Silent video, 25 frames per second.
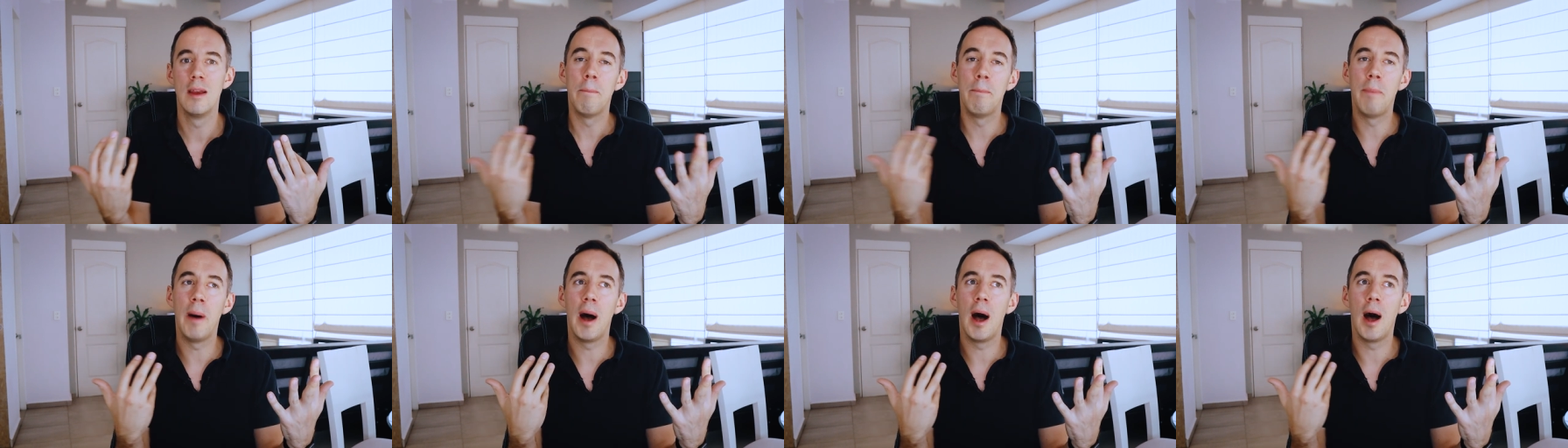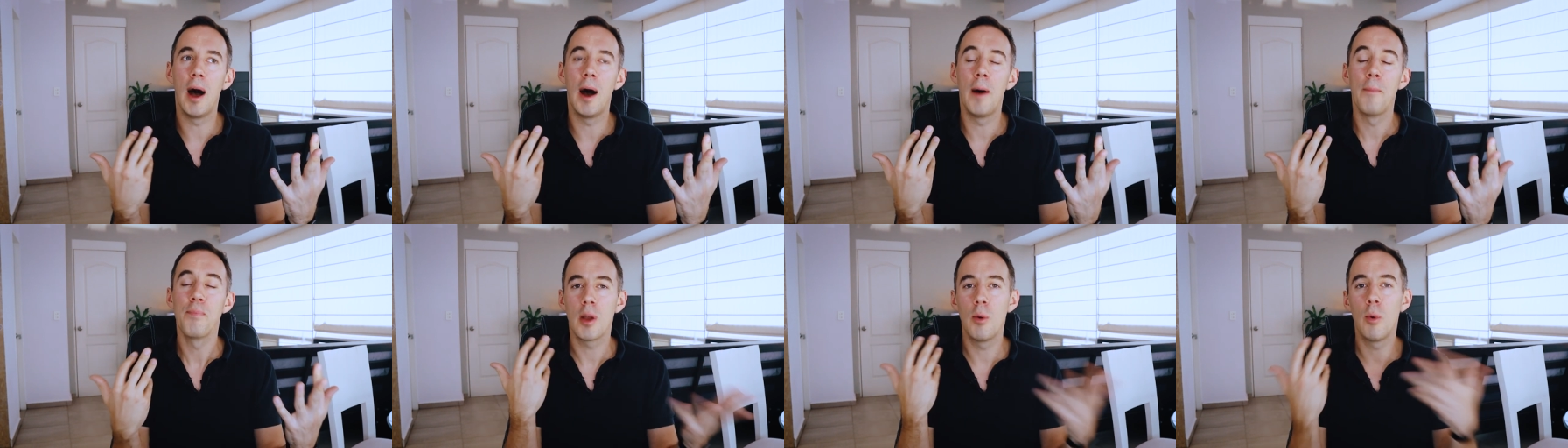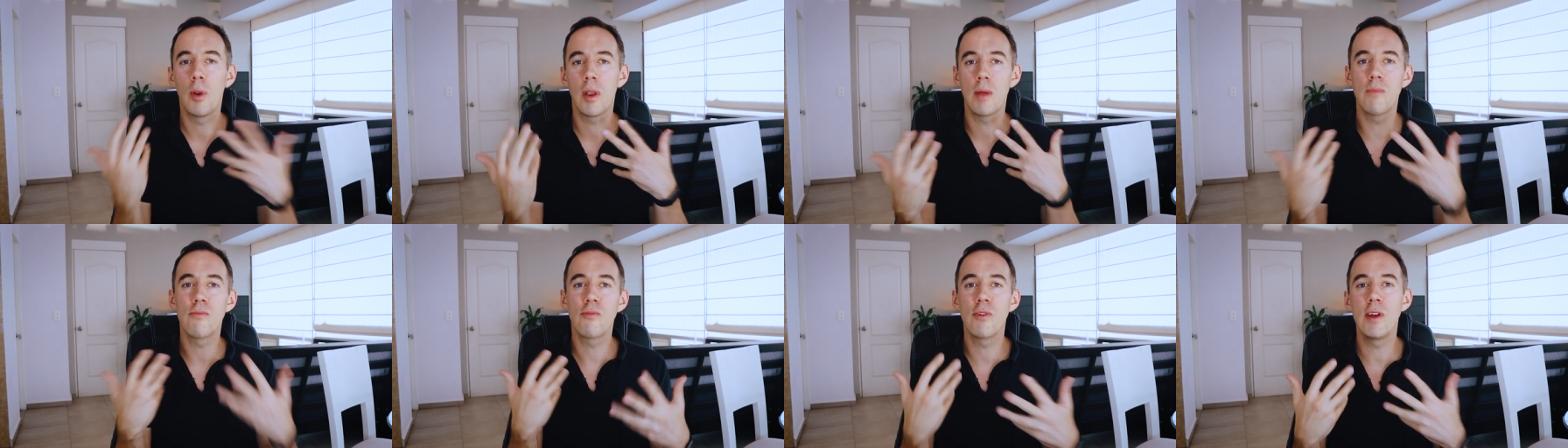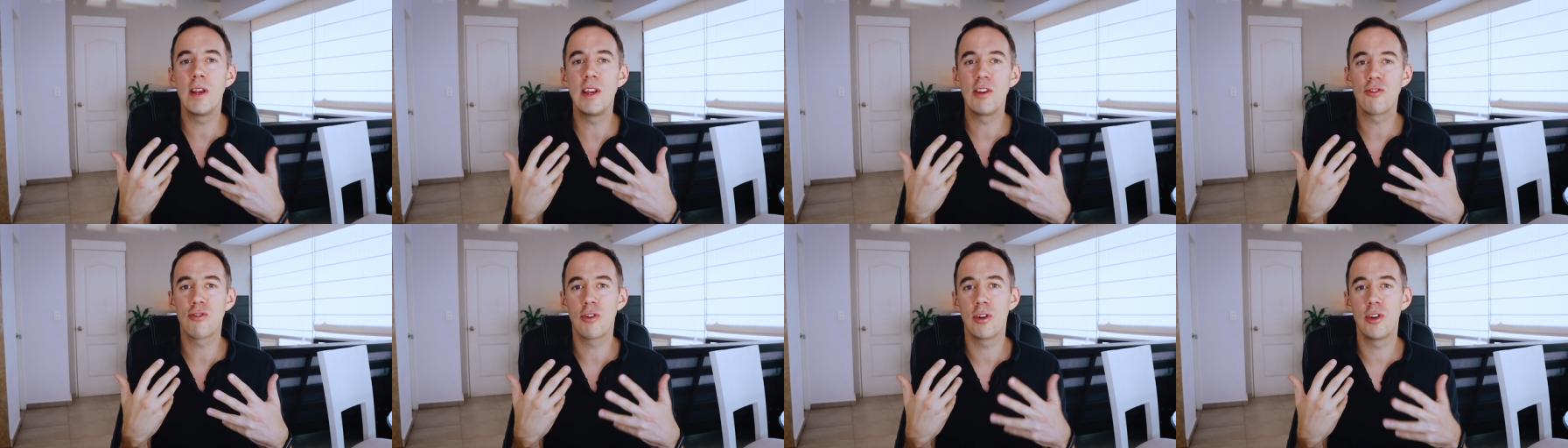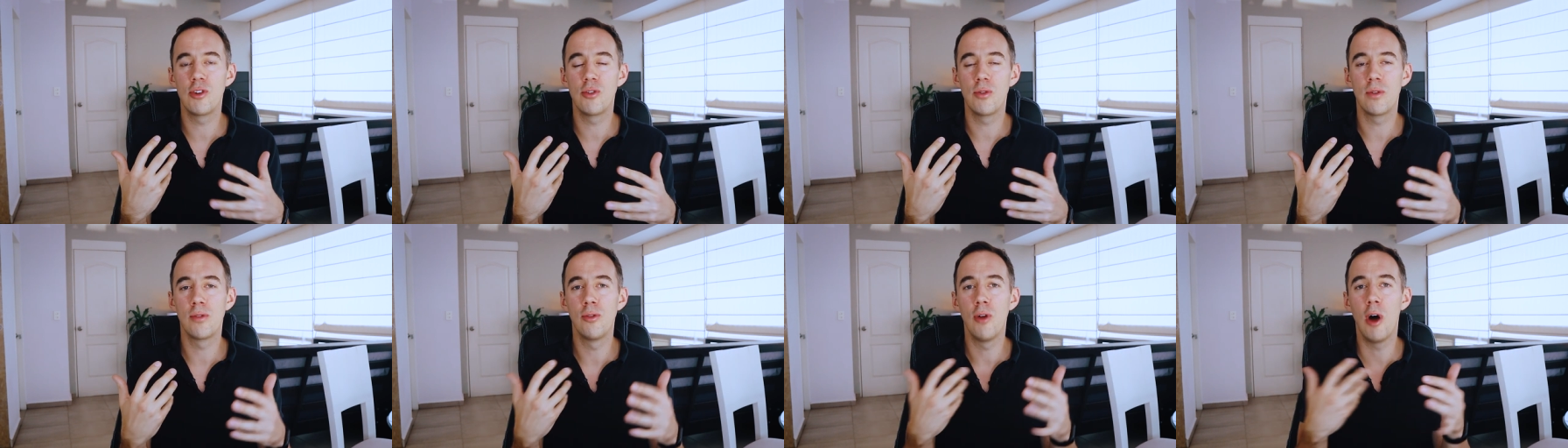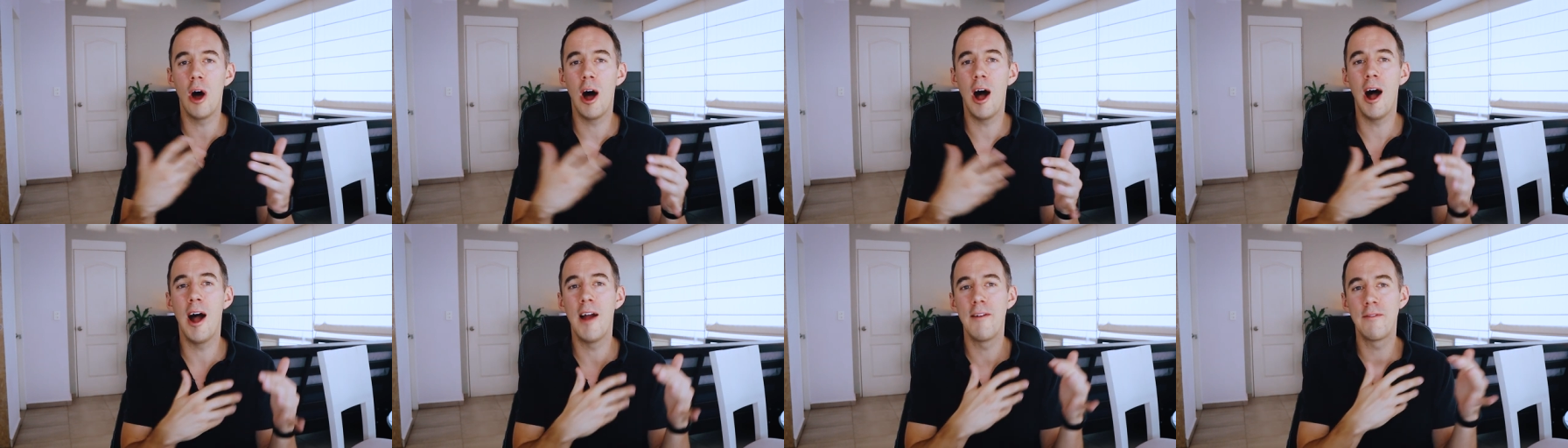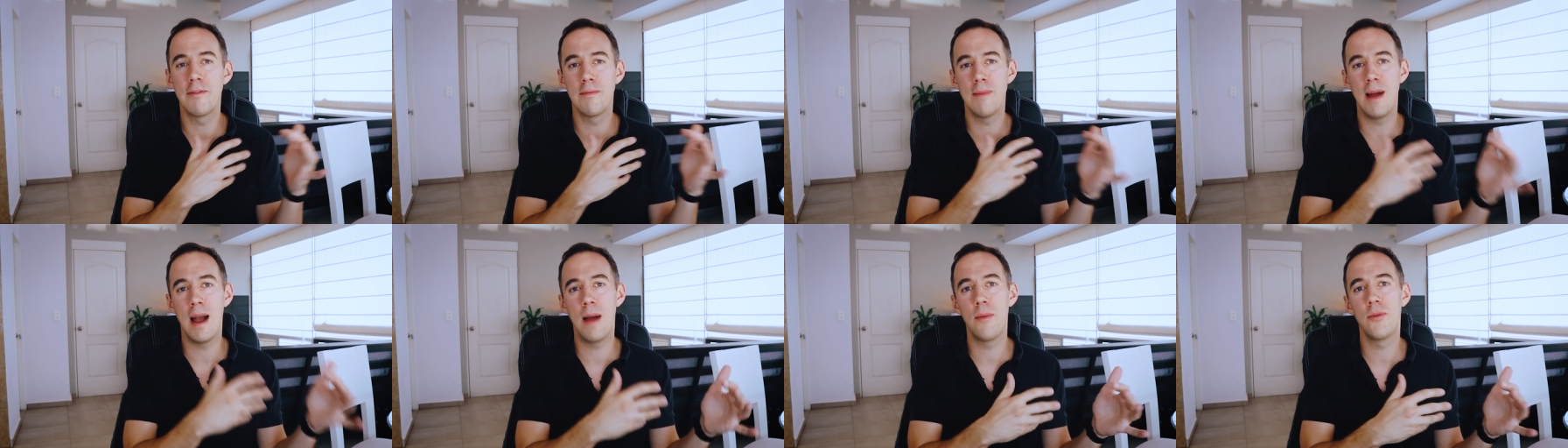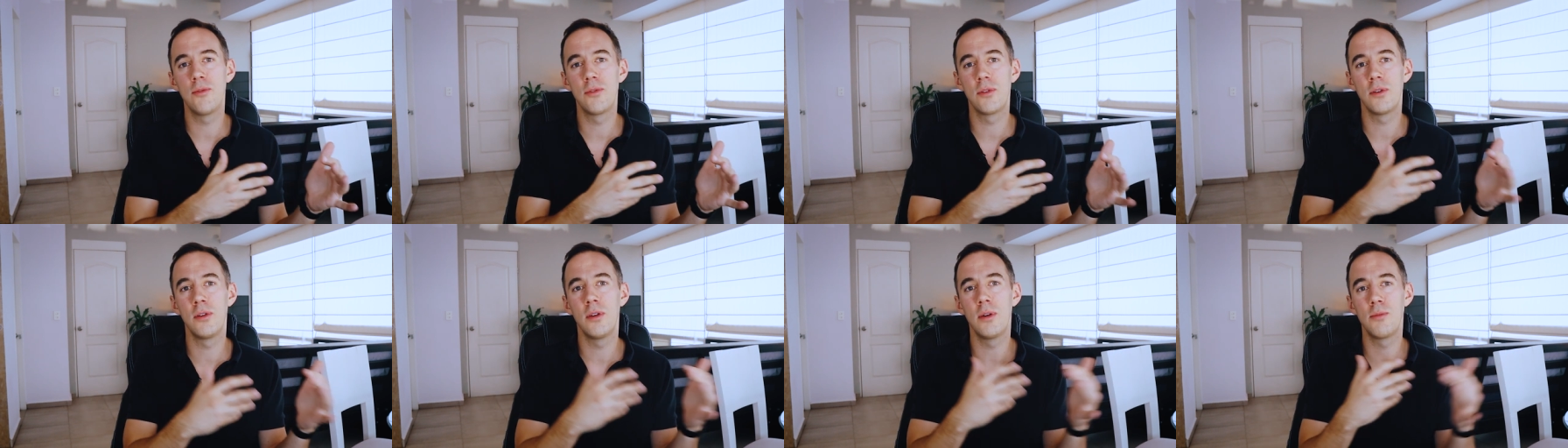But what I'm really trying to do is not hide from Amazon.